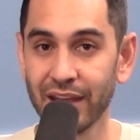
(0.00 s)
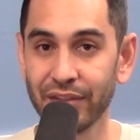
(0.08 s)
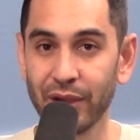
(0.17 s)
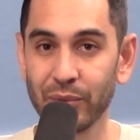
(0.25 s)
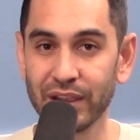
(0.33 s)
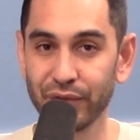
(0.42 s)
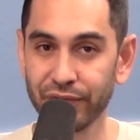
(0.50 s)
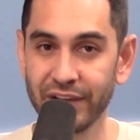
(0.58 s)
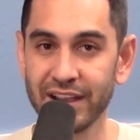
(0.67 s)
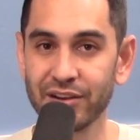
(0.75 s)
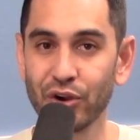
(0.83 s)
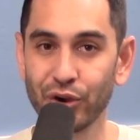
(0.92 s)
that we could
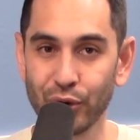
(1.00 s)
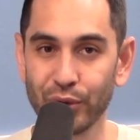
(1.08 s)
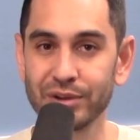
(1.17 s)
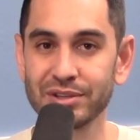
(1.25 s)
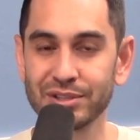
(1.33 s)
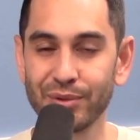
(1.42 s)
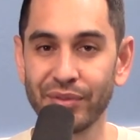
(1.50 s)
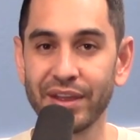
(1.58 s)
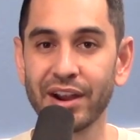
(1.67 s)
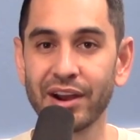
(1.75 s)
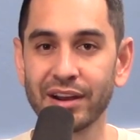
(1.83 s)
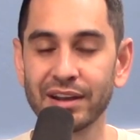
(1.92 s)
find our cornerstone
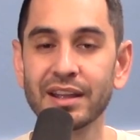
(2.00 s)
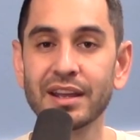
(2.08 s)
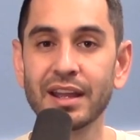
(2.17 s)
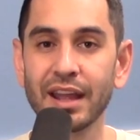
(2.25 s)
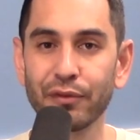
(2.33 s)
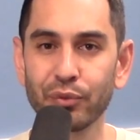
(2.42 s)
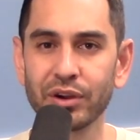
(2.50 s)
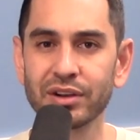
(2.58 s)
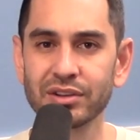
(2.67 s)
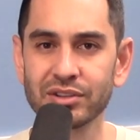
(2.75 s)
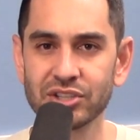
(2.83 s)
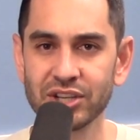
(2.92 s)
there, and if we're
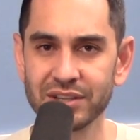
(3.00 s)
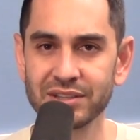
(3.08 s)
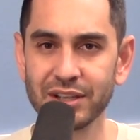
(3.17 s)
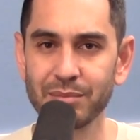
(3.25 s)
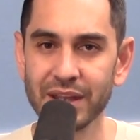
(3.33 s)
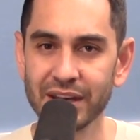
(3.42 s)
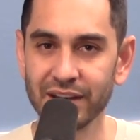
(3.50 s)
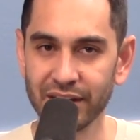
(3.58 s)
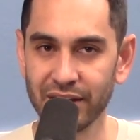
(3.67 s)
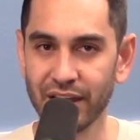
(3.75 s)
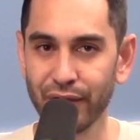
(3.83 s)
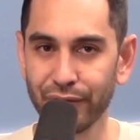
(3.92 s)
just committed
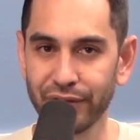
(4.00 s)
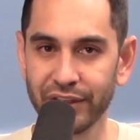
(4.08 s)
enough,